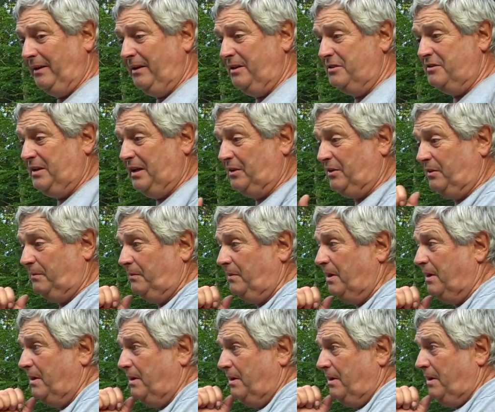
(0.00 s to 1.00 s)
He said,
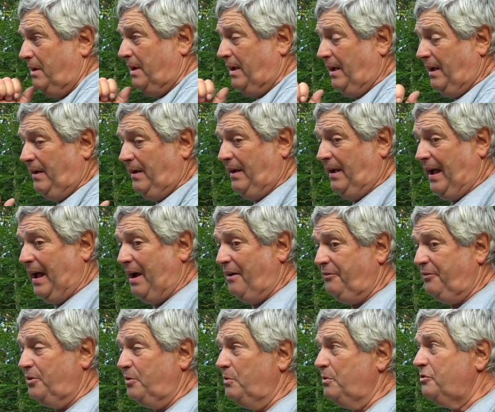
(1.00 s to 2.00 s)

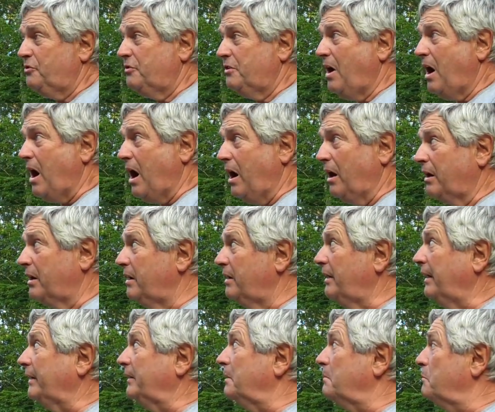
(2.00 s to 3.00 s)
after it's dark
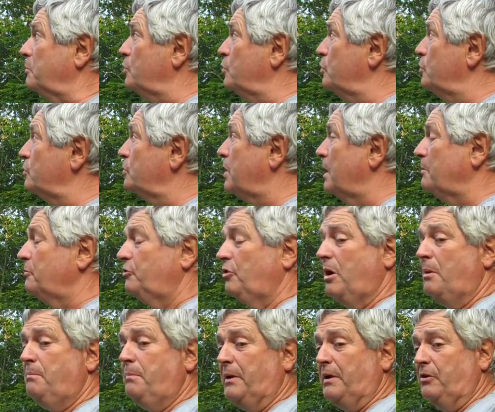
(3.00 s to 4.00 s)
and the moon comes
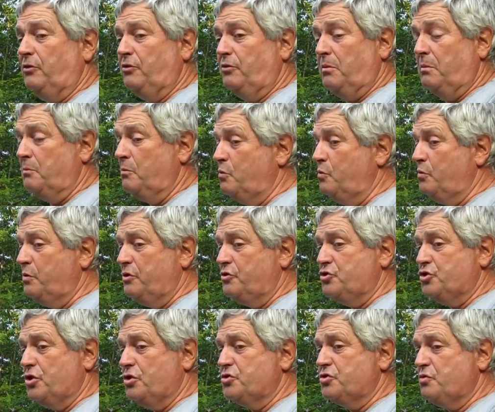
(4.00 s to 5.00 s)
up and it's, the moon
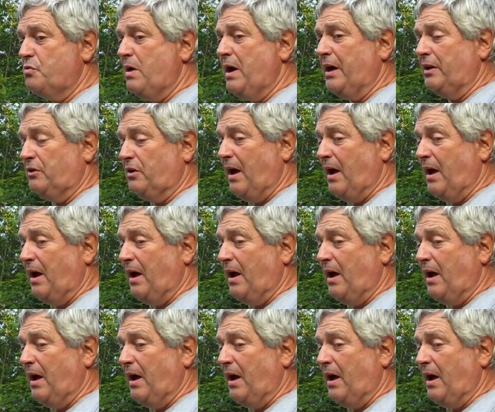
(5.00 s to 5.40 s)
is just right,